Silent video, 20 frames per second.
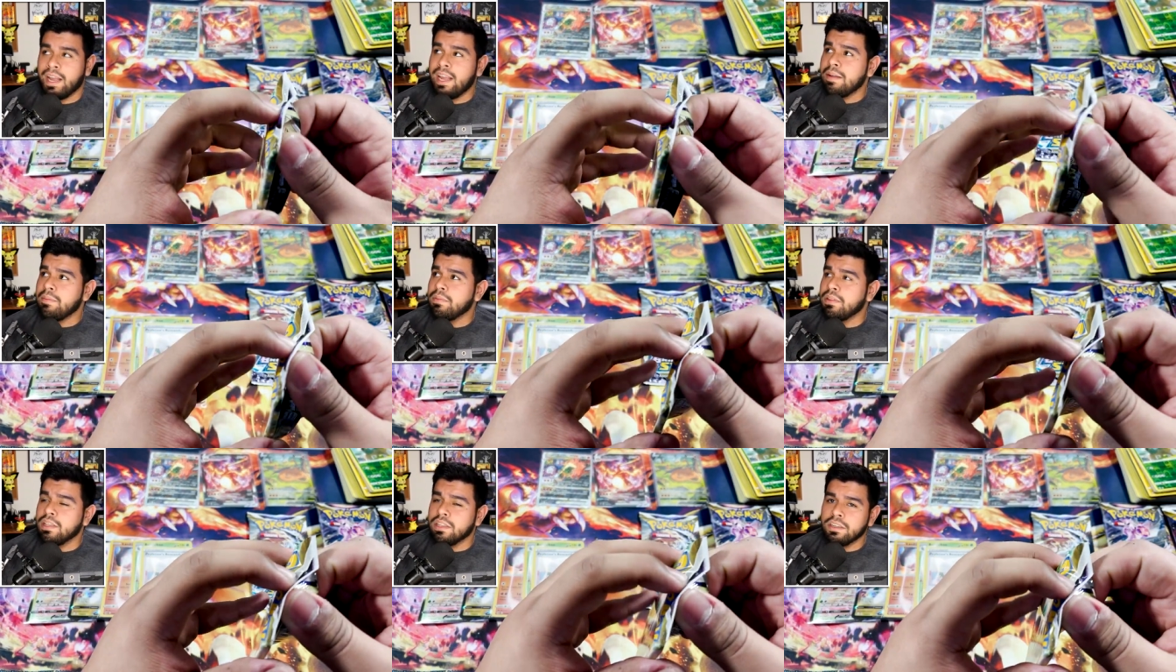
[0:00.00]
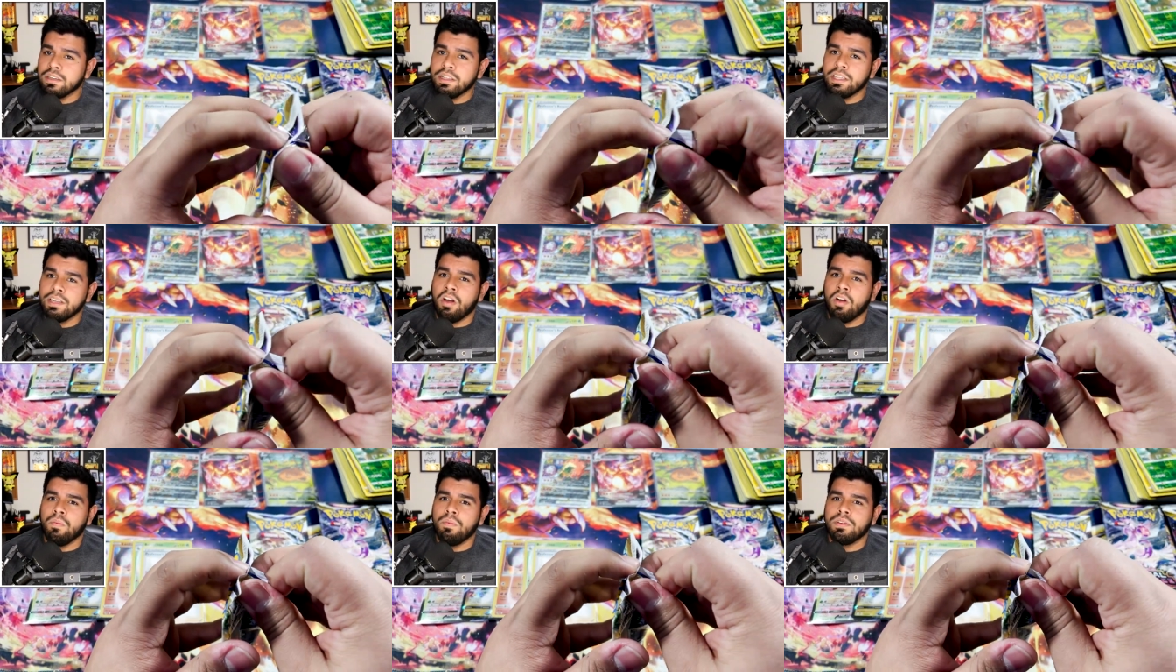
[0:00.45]
I am
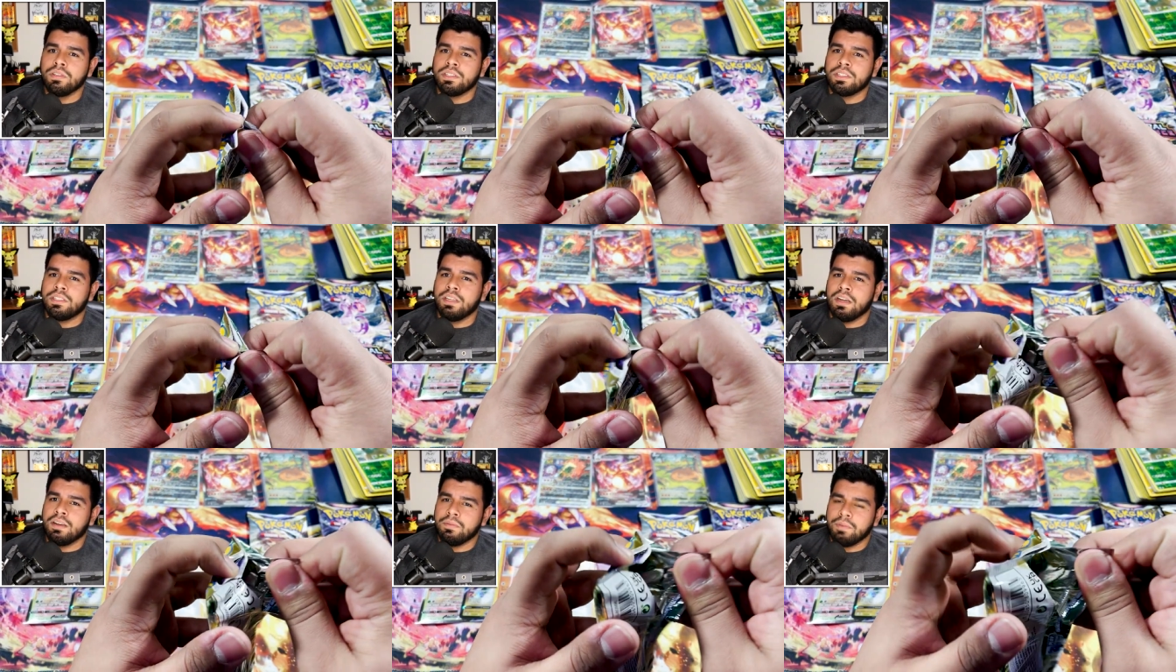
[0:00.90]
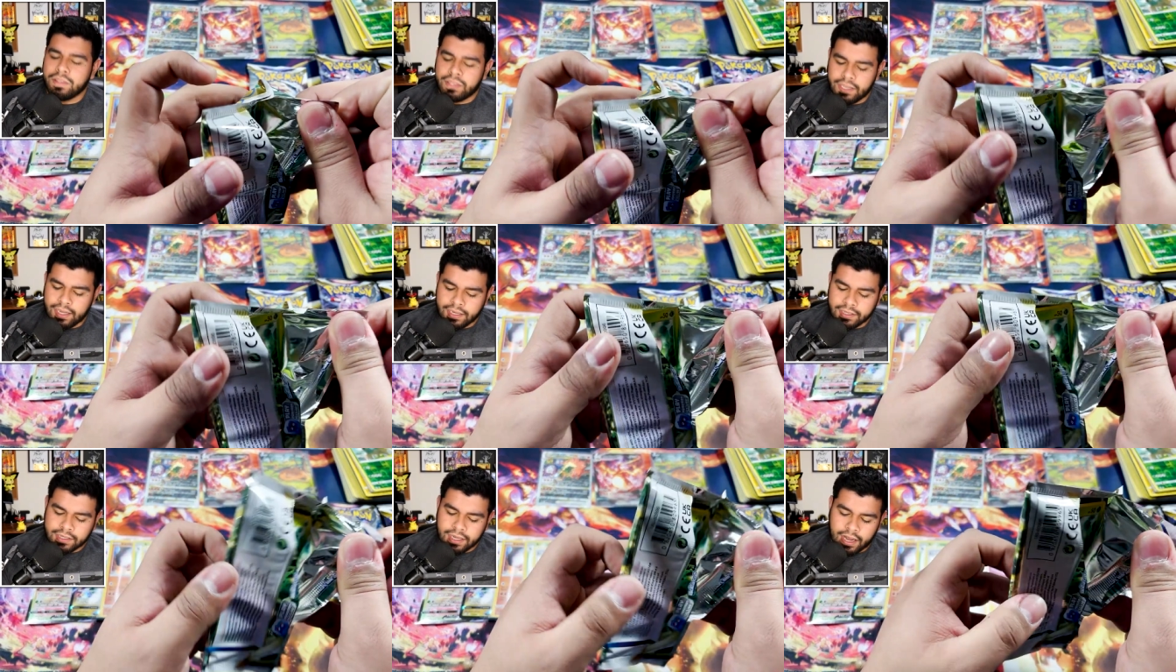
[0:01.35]
literally almost done with
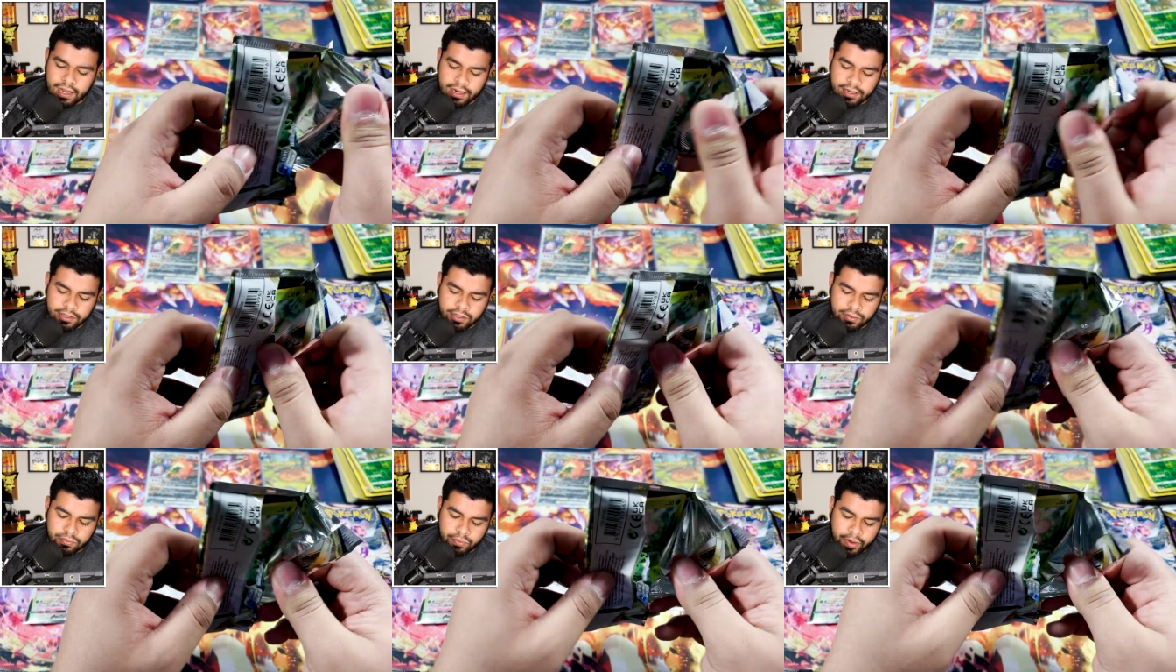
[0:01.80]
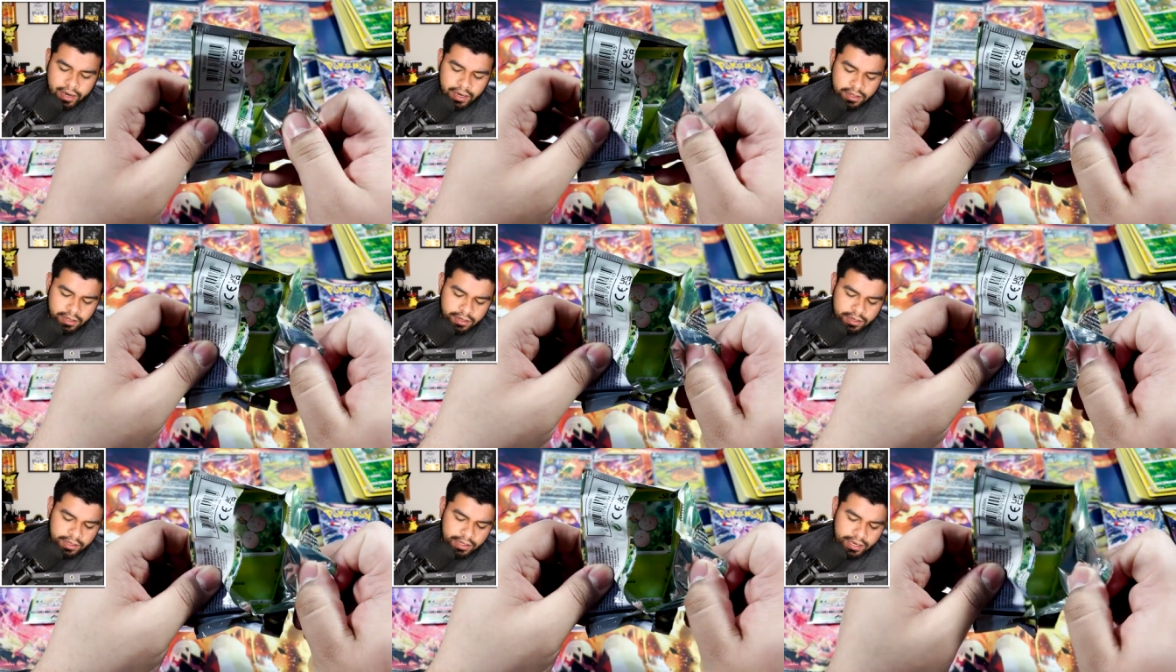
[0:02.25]
the entire just
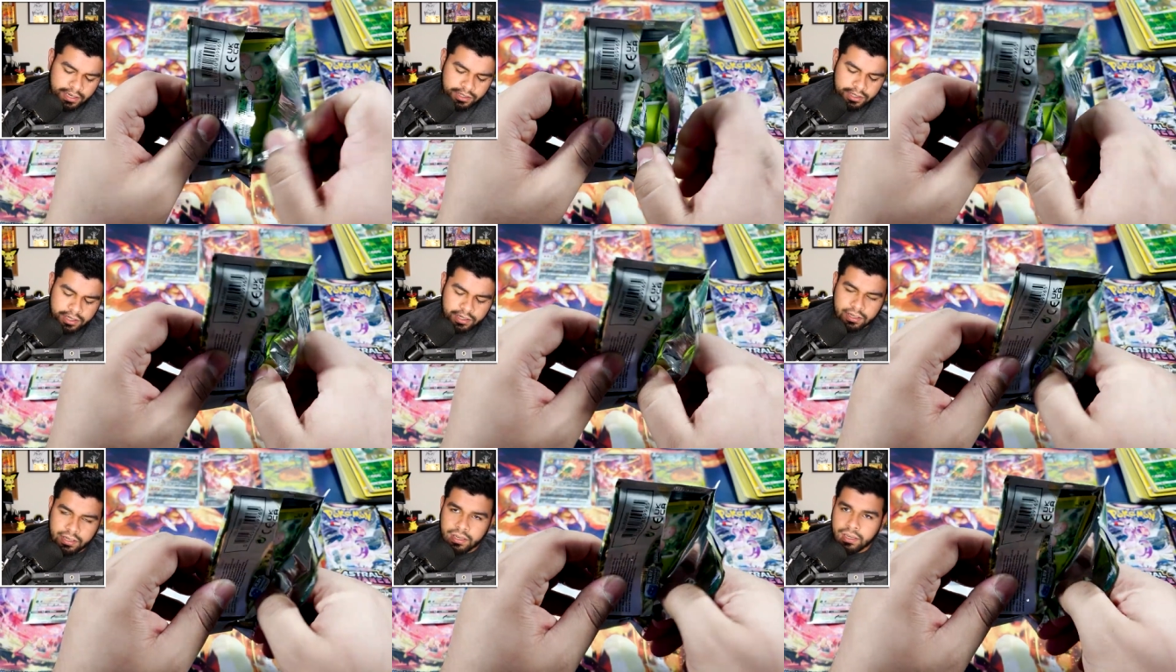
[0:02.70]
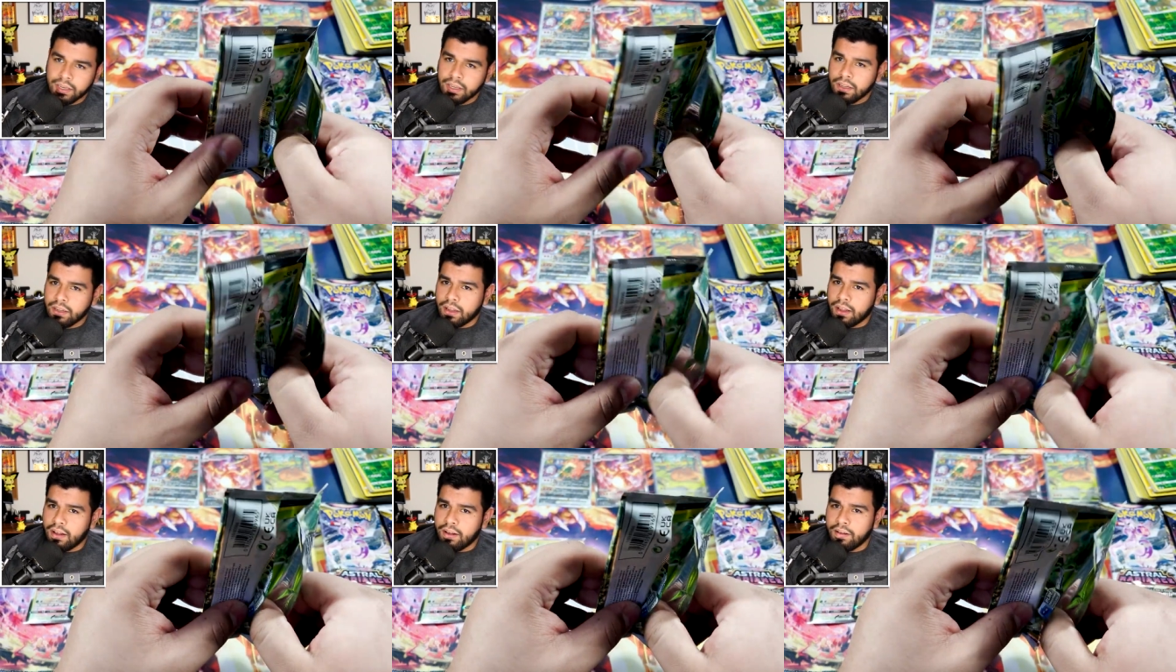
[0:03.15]
regular collection
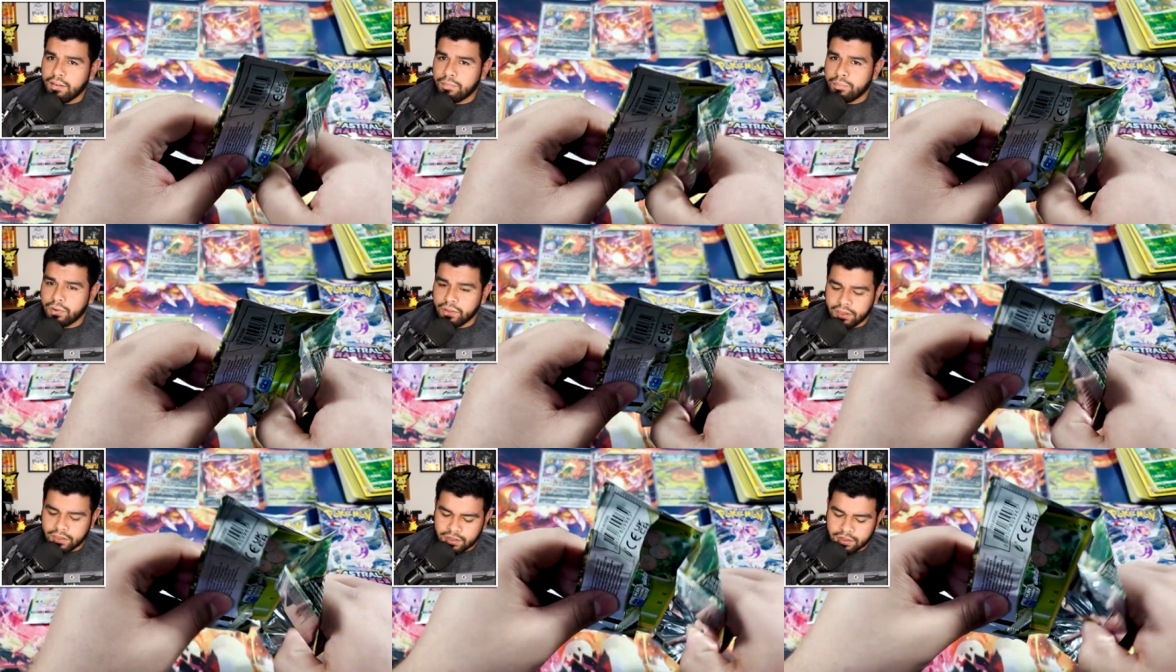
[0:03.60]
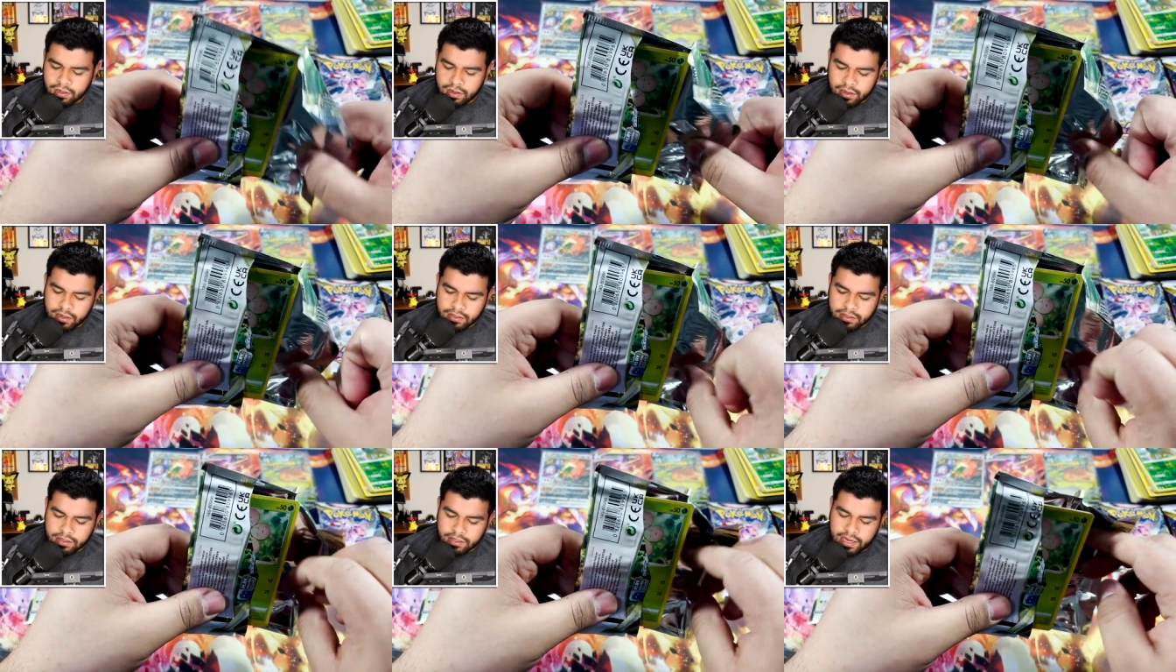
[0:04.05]
of Brilliant
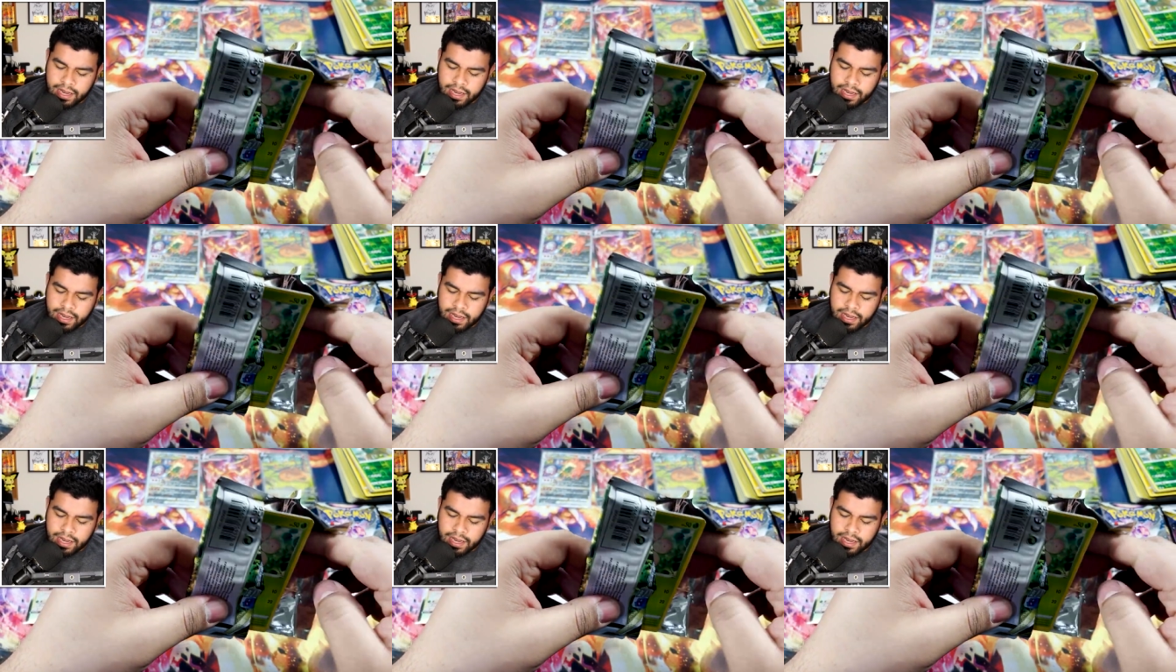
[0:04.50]
Stars,